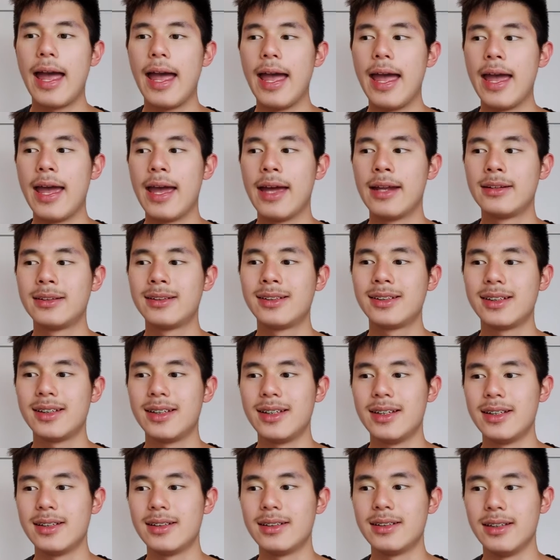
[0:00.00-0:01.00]
and
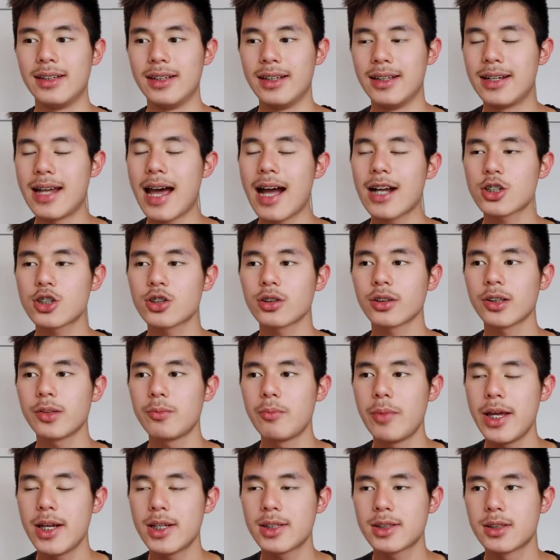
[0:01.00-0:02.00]
it actually
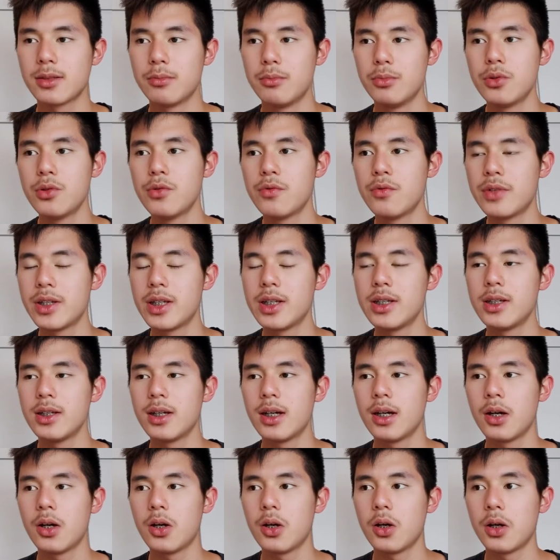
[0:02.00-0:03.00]
makes the movie
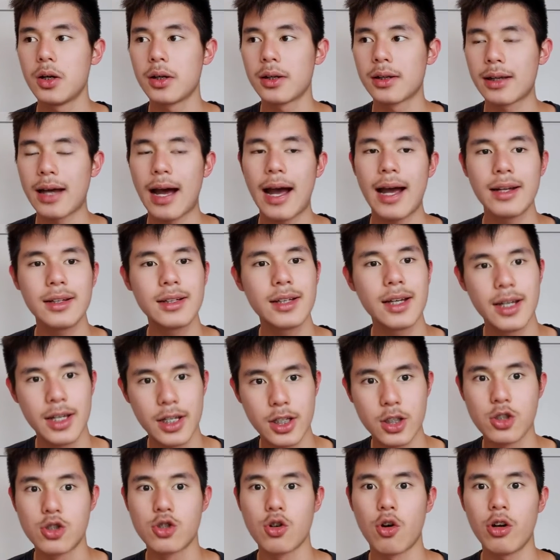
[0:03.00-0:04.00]
kinda
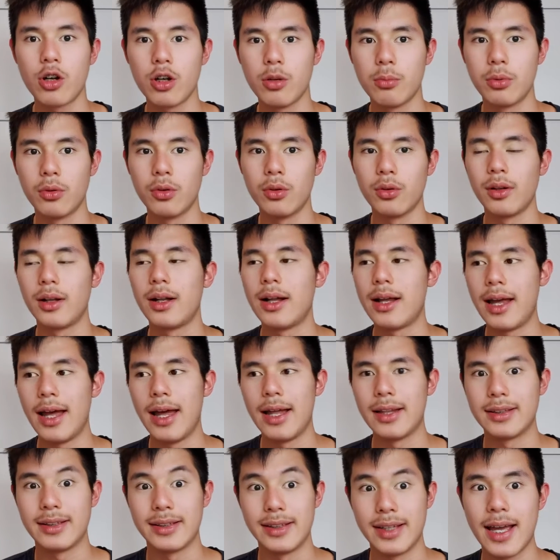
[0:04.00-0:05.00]
enjoyable
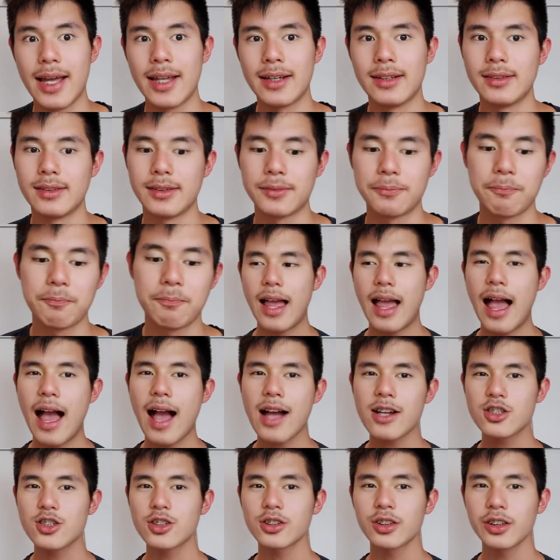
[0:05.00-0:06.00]
at the end.
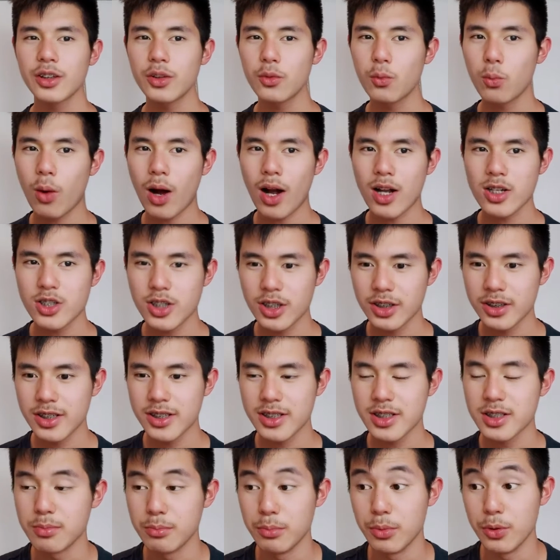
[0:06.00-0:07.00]
Actually, watching
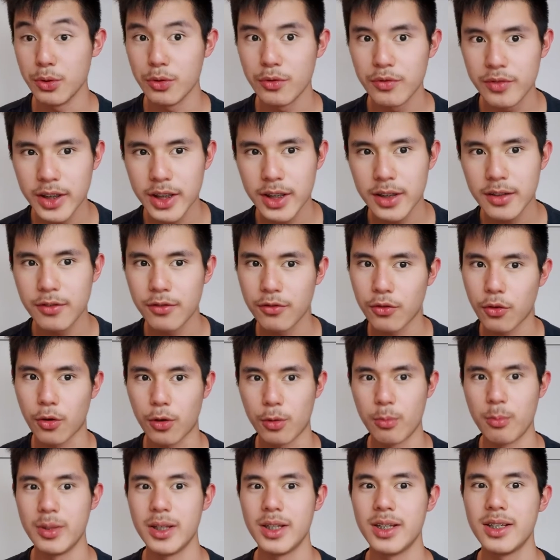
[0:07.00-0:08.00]
this movie,
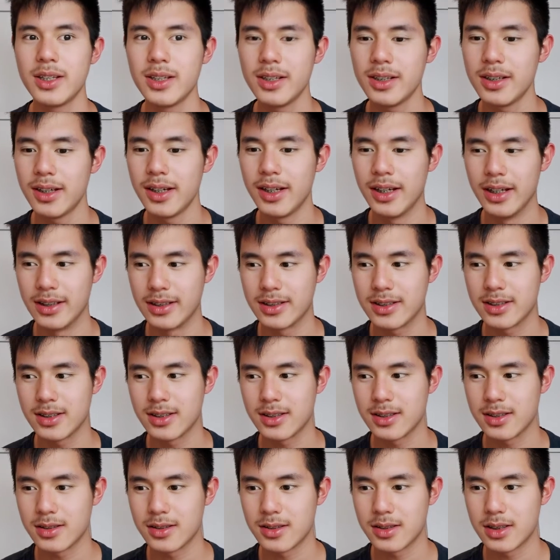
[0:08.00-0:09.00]
for me,
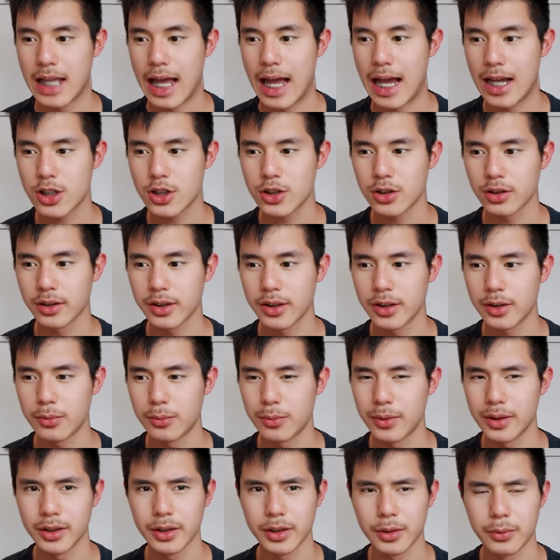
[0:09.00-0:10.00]
it's actually
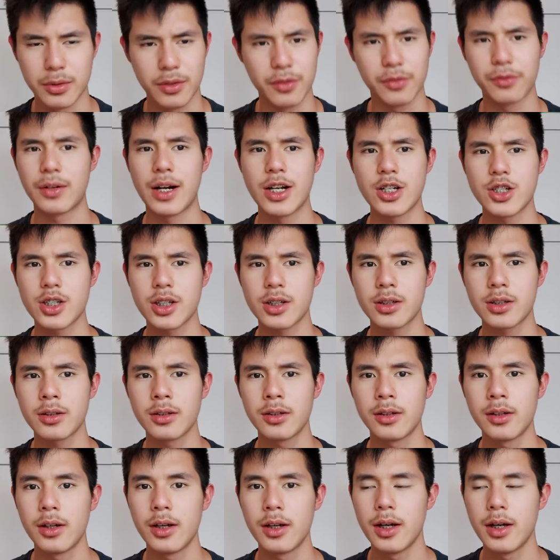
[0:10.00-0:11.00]
really refreshing
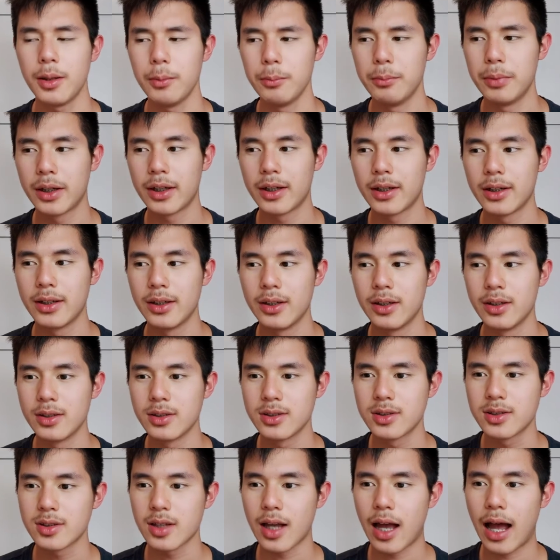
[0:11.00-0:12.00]

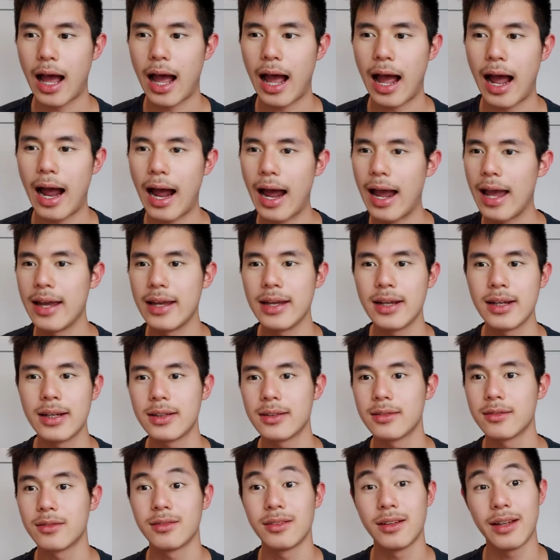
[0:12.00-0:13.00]
because
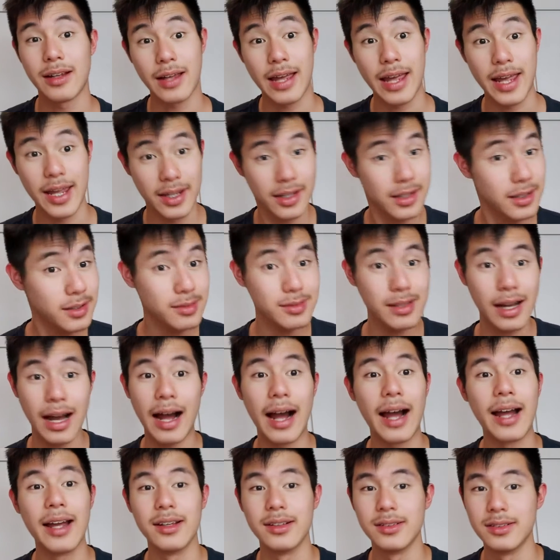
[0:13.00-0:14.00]
I
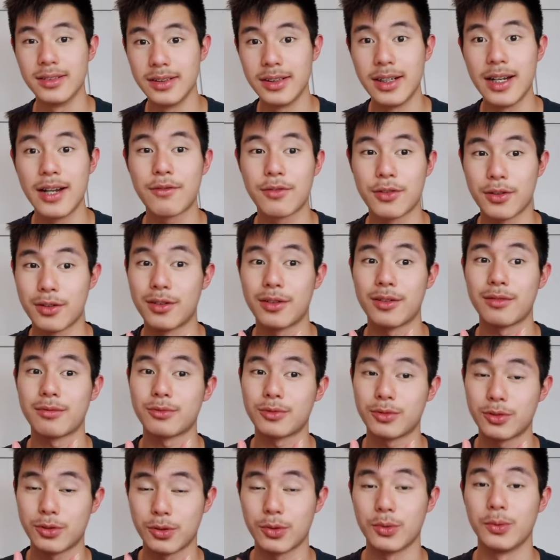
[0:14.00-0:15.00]
never
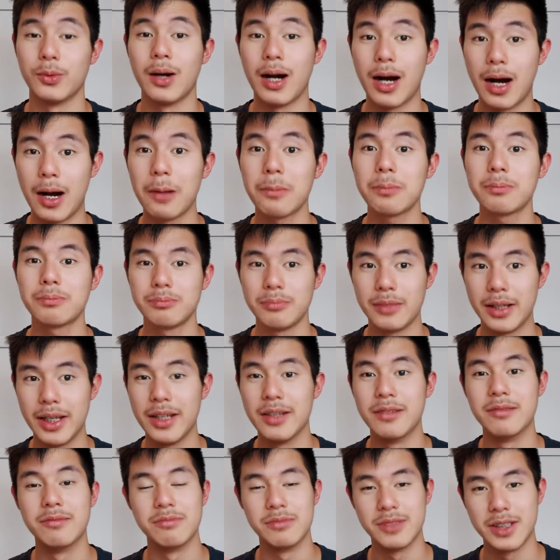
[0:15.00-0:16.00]
grew up
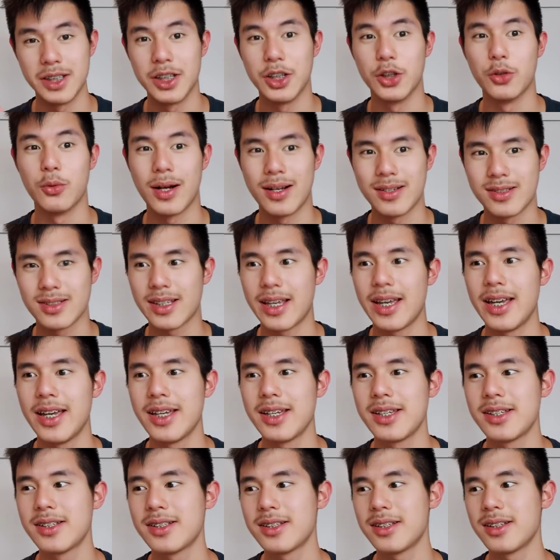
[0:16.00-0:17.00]
in the
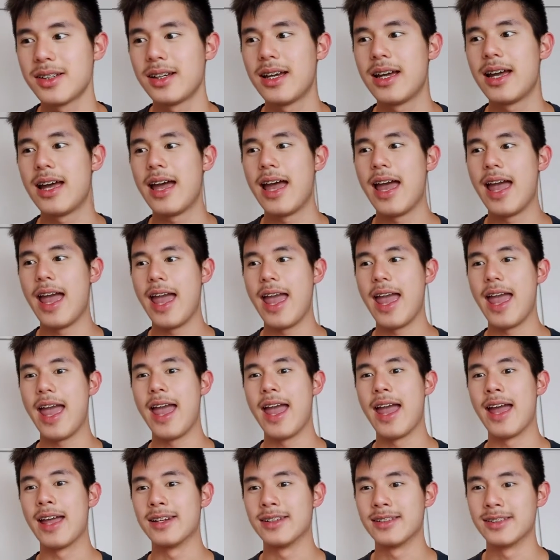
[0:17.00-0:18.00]
USA,
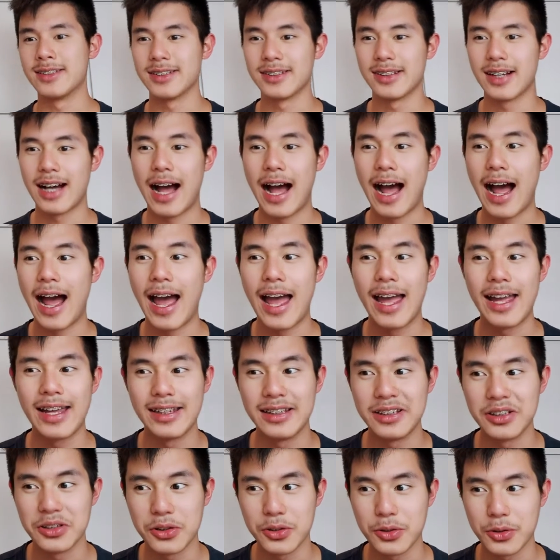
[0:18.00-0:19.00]
and
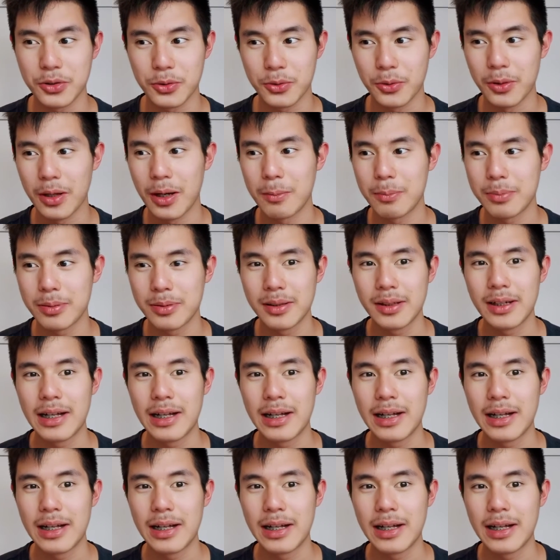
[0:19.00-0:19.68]
I grew up